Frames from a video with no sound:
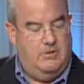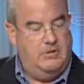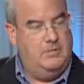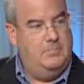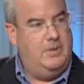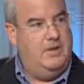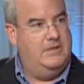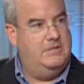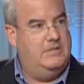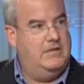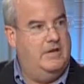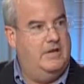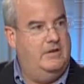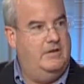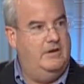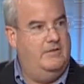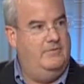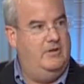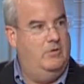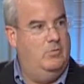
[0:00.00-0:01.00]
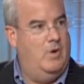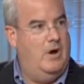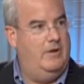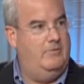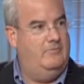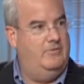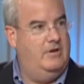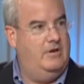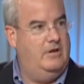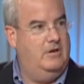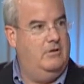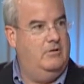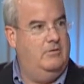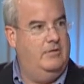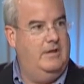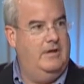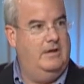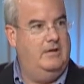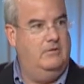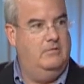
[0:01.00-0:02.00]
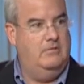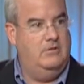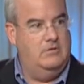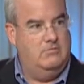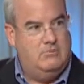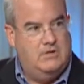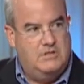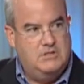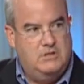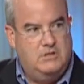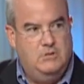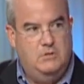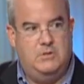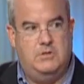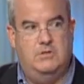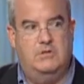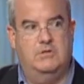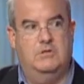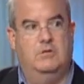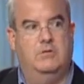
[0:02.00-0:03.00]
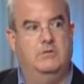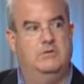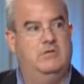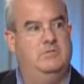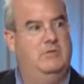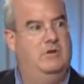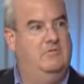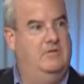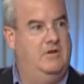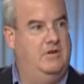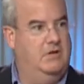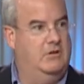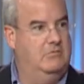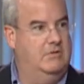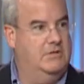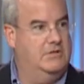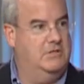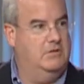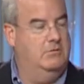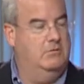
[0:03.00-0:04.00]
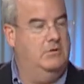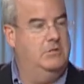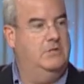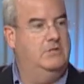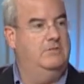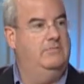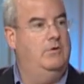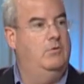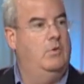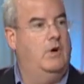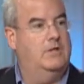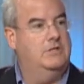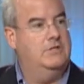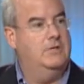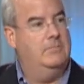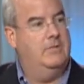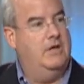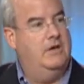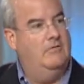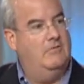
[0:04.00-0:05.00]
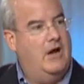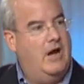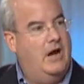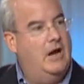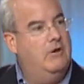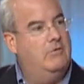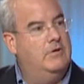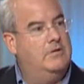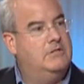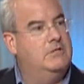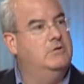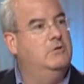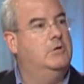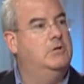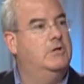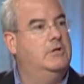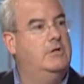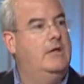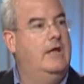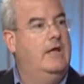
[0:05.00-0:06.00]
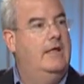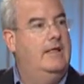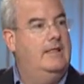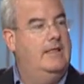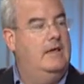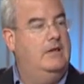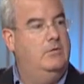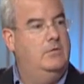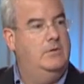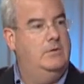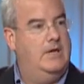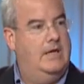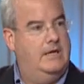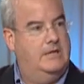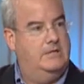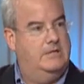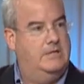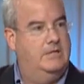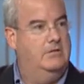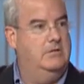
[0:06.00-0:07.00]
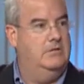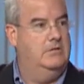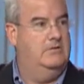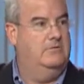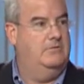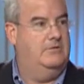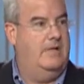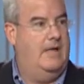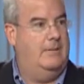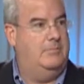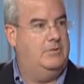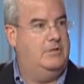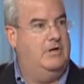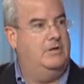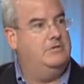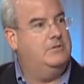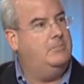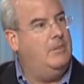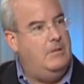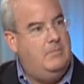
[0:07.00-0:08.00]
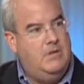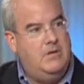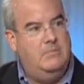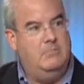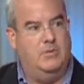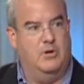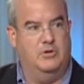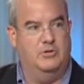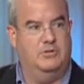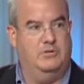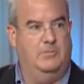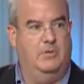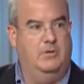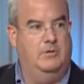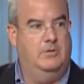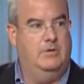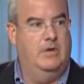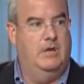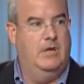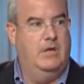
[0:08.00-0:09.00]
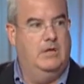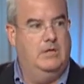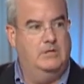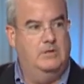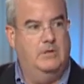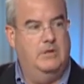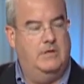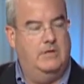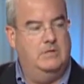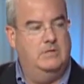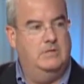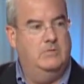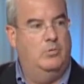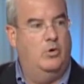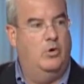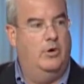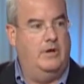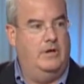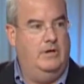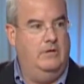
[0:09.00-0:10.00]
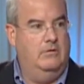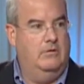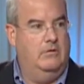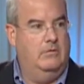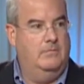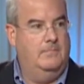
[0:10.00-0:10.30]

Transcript: It depends on if you want video, then your resolution is going to be video resolutions. If you want something of higher resolution, hmm. then you would take a series of snapshots, maybe in burst mode. So it can support either.